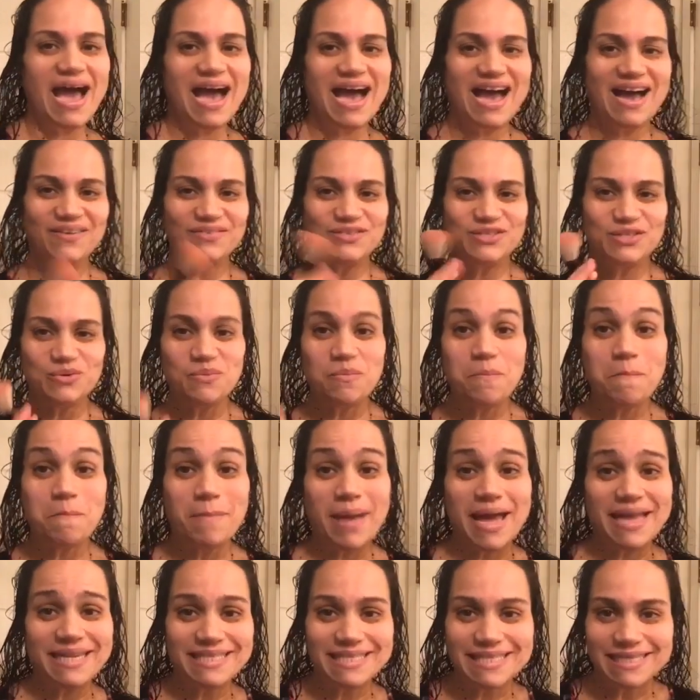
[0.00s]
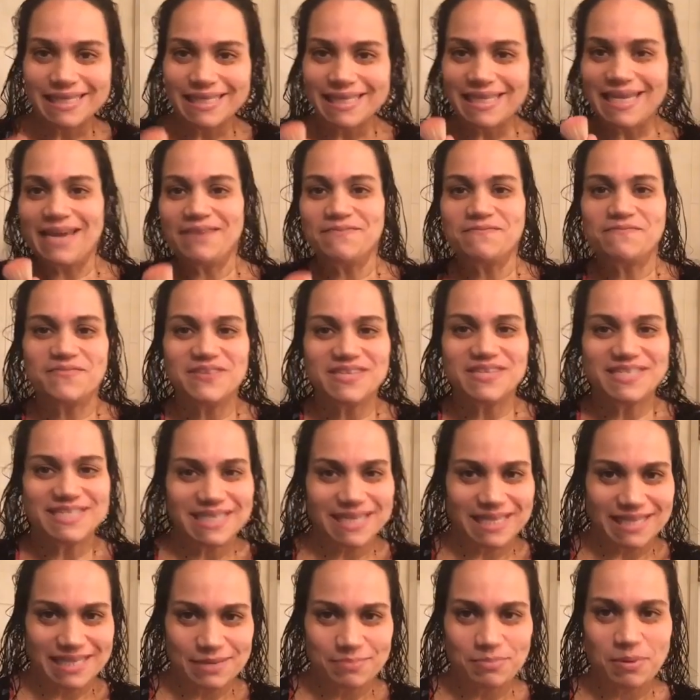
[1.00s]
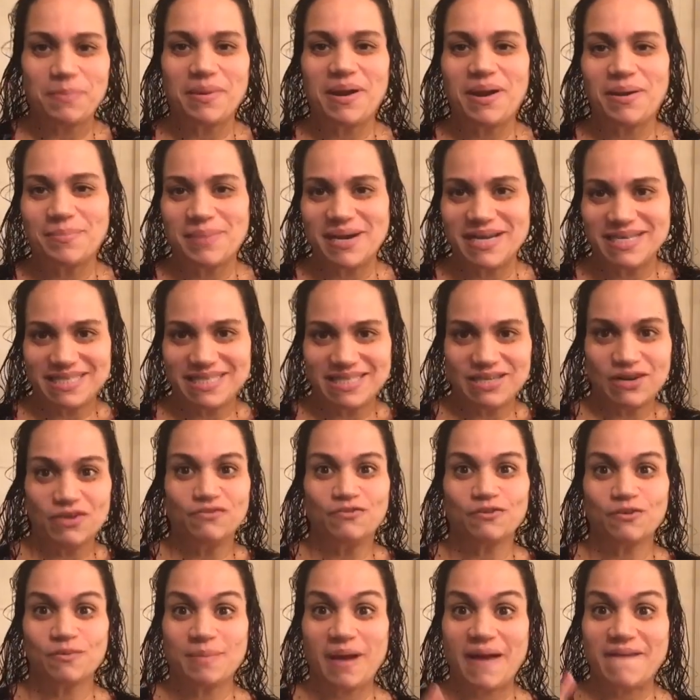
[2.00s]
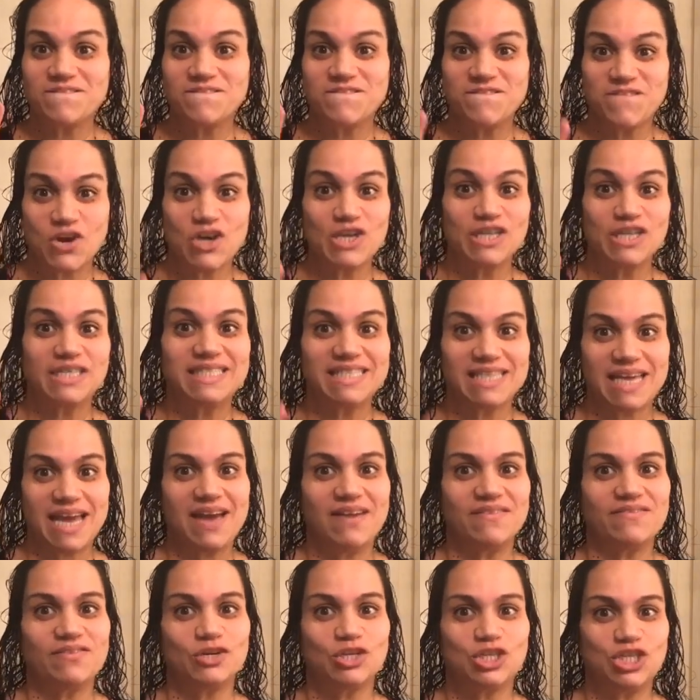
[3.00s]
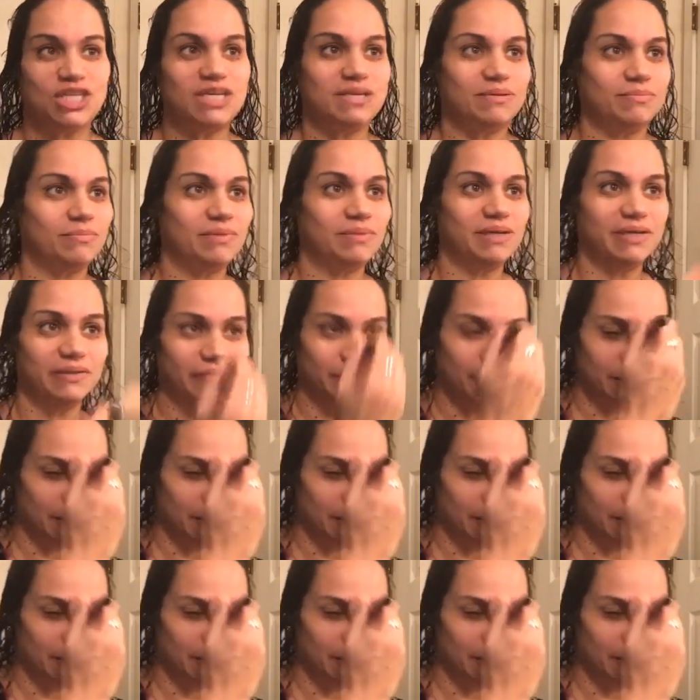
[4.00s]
I have to mentally and physically prepare myself for my first ever cheat meal,